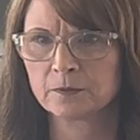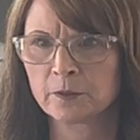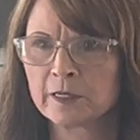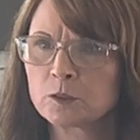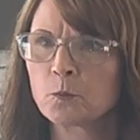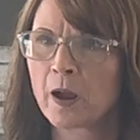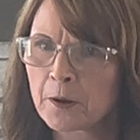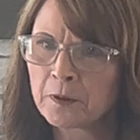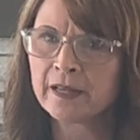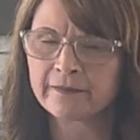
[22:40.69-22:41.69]
Or else why
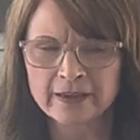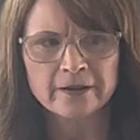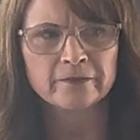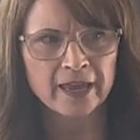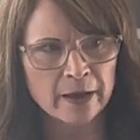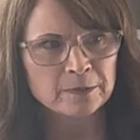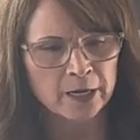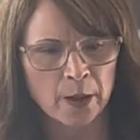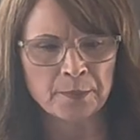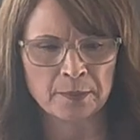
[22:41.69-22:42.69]
would he have kept
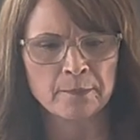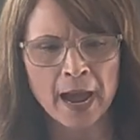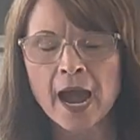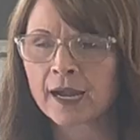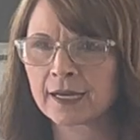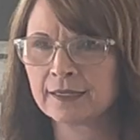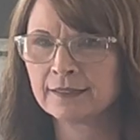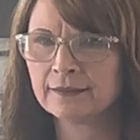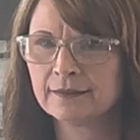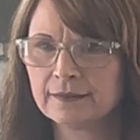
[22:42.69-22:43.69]
coming back
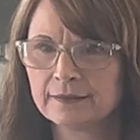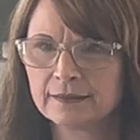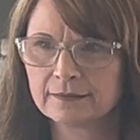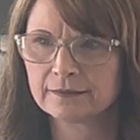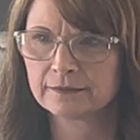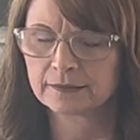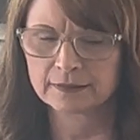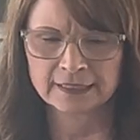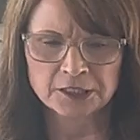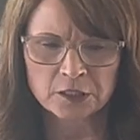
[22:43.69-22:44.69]

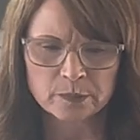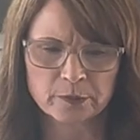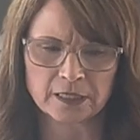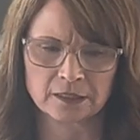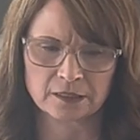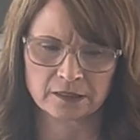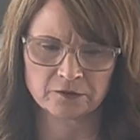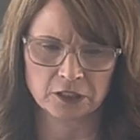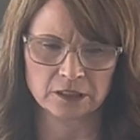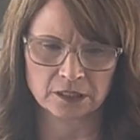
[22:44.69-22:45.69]
into the presence of
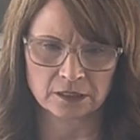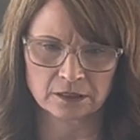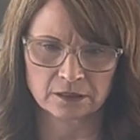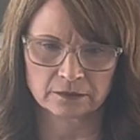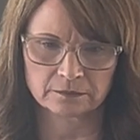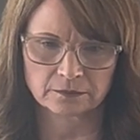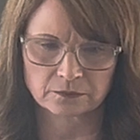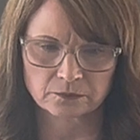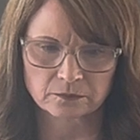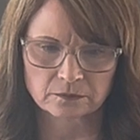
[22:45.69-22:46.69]
Jesus?
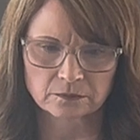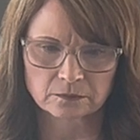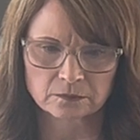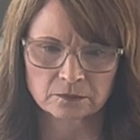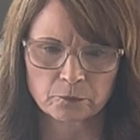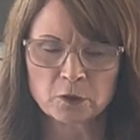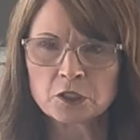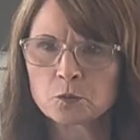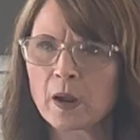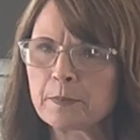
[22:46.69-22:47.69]
Which
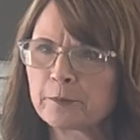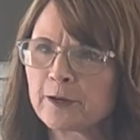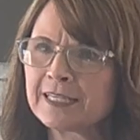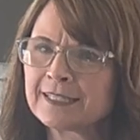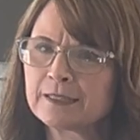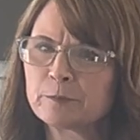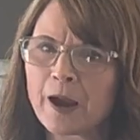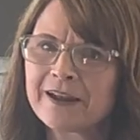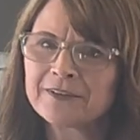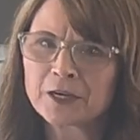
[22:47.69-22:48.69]
is why
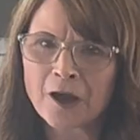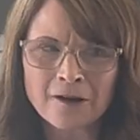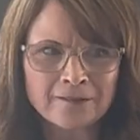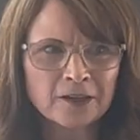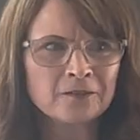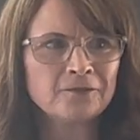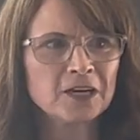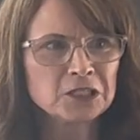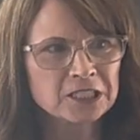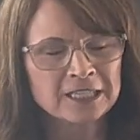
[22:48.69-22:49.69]
private
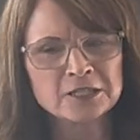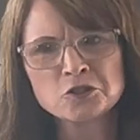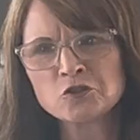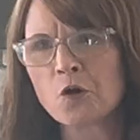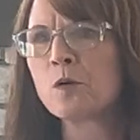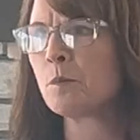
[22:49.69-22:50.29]
confession is so